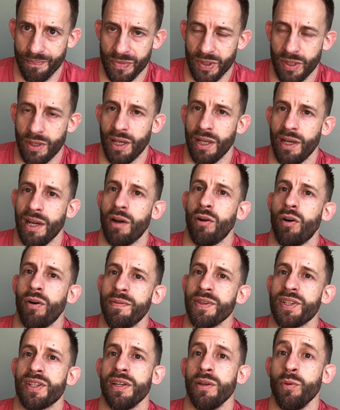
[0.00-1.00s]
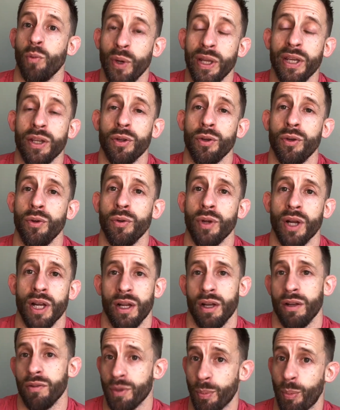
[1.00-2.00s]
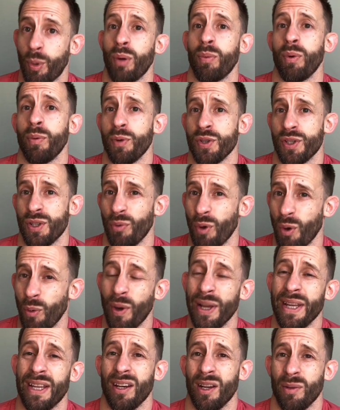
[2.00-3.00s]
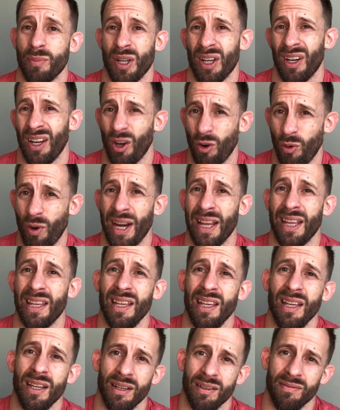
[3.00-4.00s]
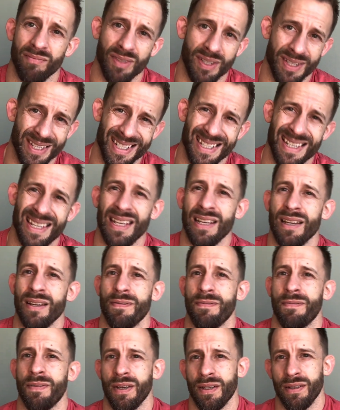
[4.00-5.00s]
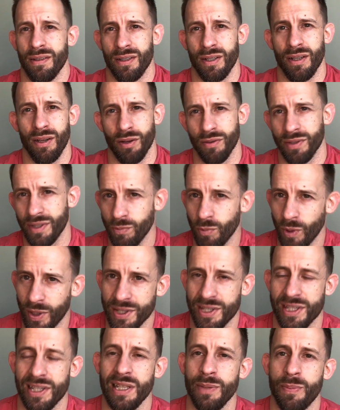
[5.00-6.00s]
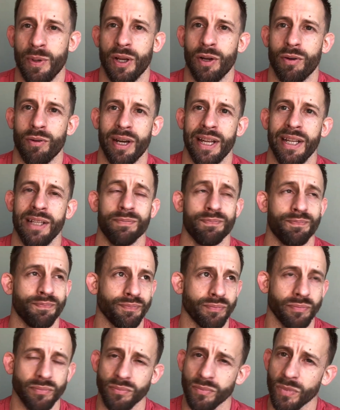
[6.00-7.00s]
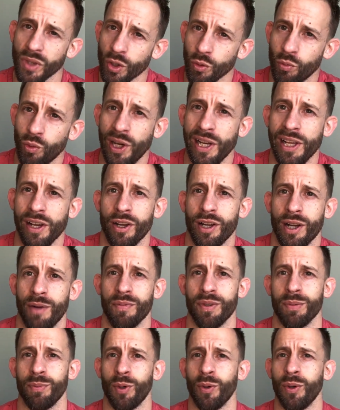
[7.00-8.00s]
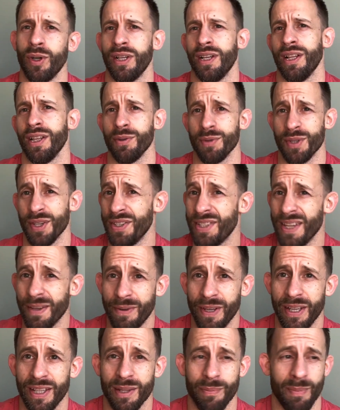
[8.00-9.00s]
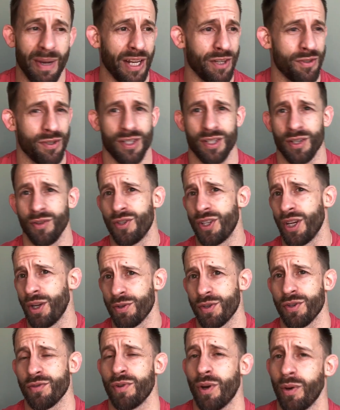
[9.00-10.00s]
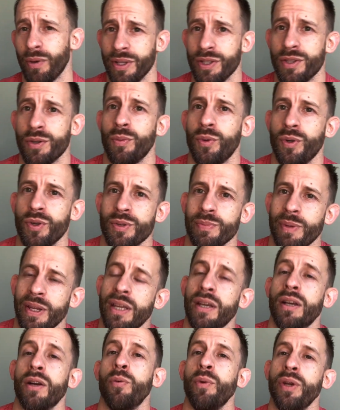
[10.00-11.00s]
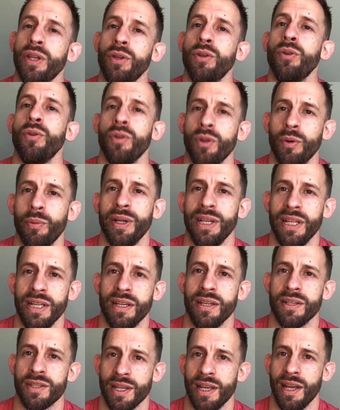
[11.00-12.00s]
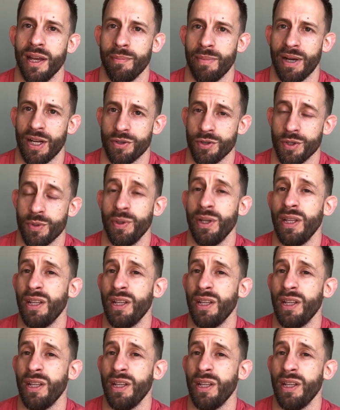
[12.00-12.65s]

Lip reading: Okay, now obviously we knew the problem was that we were waking up kind of cranky and stiff and, you know, weren't sleeping great, really uncomfortable. There was a divot in the mattress, so Chelsea was rolling towards me. We knew that we needed to get a mattress.